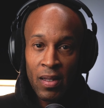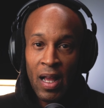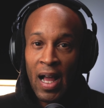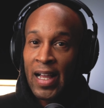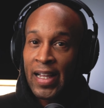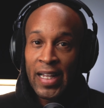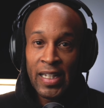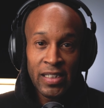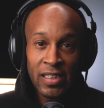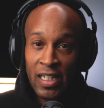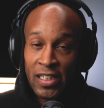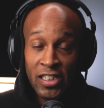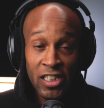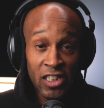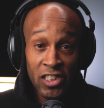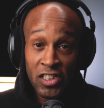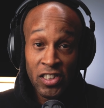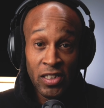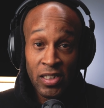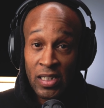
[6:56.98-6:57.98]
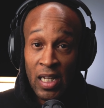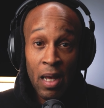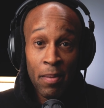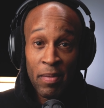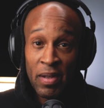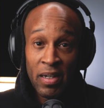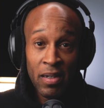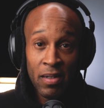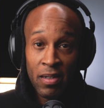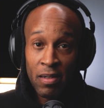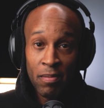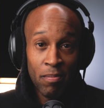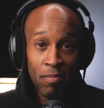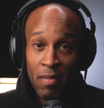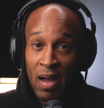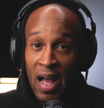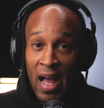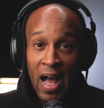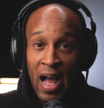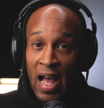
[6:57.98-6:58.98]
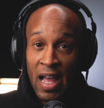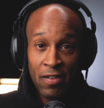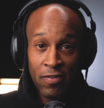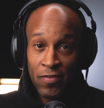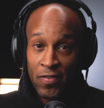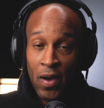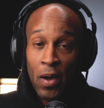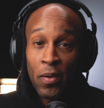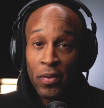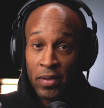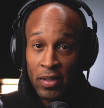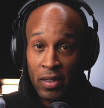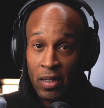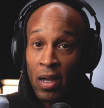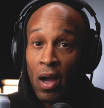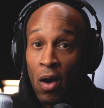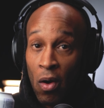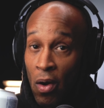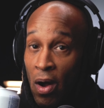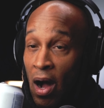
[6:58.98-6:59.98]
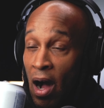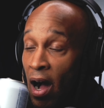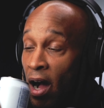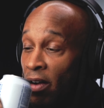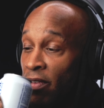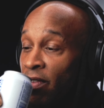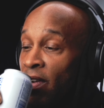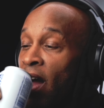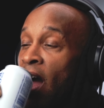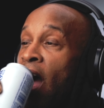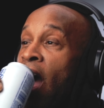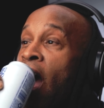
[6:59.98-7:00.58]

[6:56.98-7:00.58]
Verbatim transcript: I guess I just summoned my iPhone to go off.